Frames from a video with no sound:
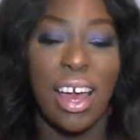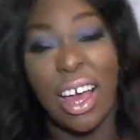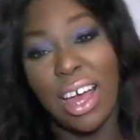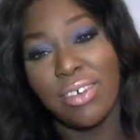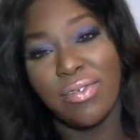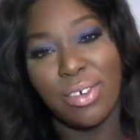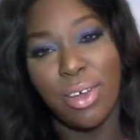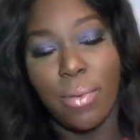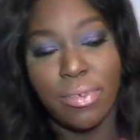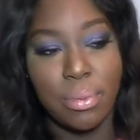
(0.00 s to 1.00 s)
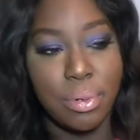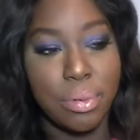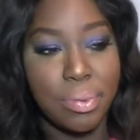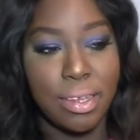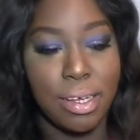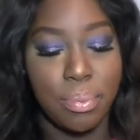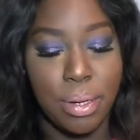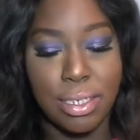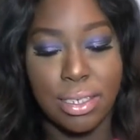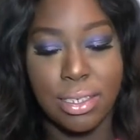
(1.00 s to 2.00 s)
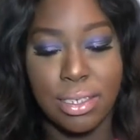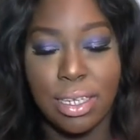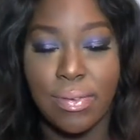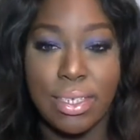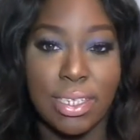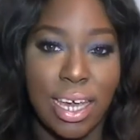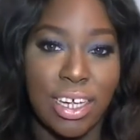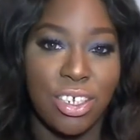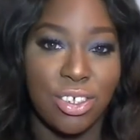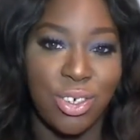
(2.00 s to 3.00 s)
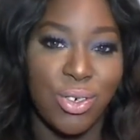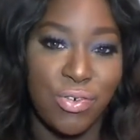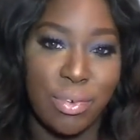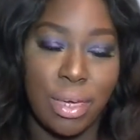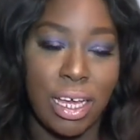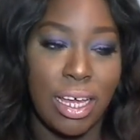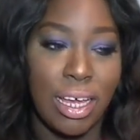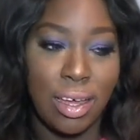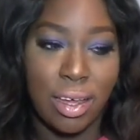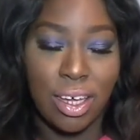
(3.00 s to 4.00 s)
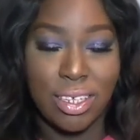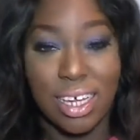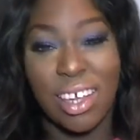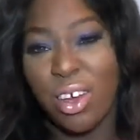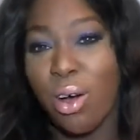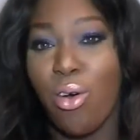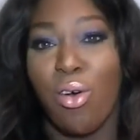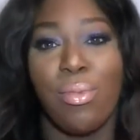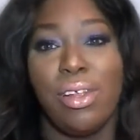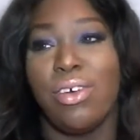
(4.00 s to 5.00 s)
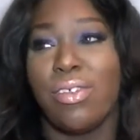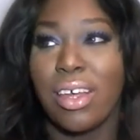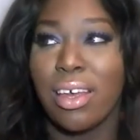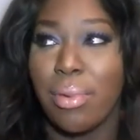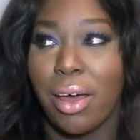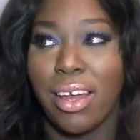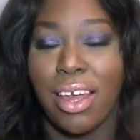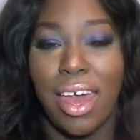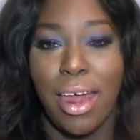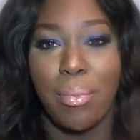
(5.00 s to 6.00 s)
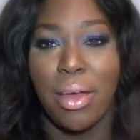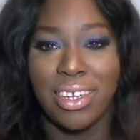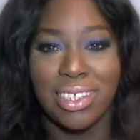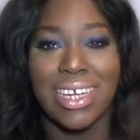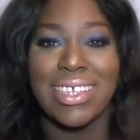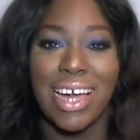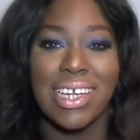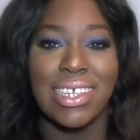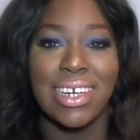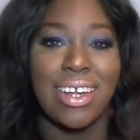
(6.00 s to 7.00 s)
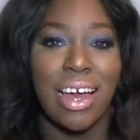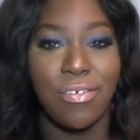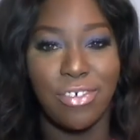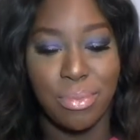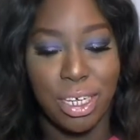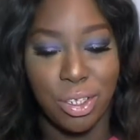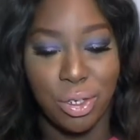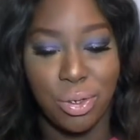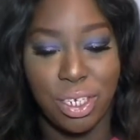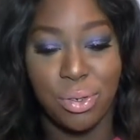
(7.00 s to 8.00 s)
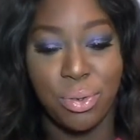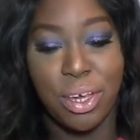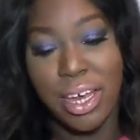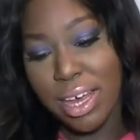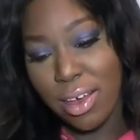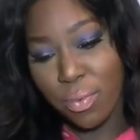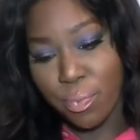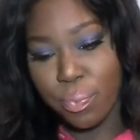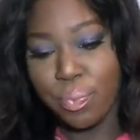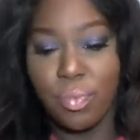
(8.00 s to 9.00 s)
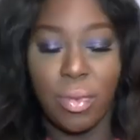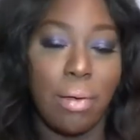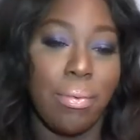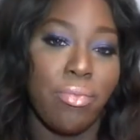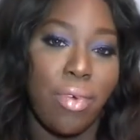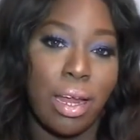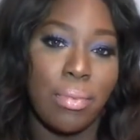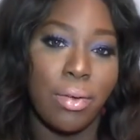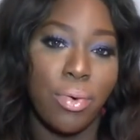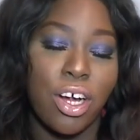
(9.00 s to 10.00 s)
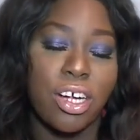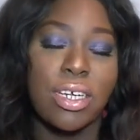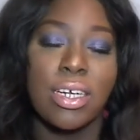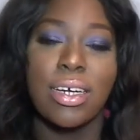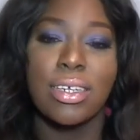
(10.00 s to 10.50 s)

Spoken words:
I don't feel comfortable with it. But civil litigation is cool for me because I can go home and not think about it again. But it's exciting enough for me to do when I'm at work.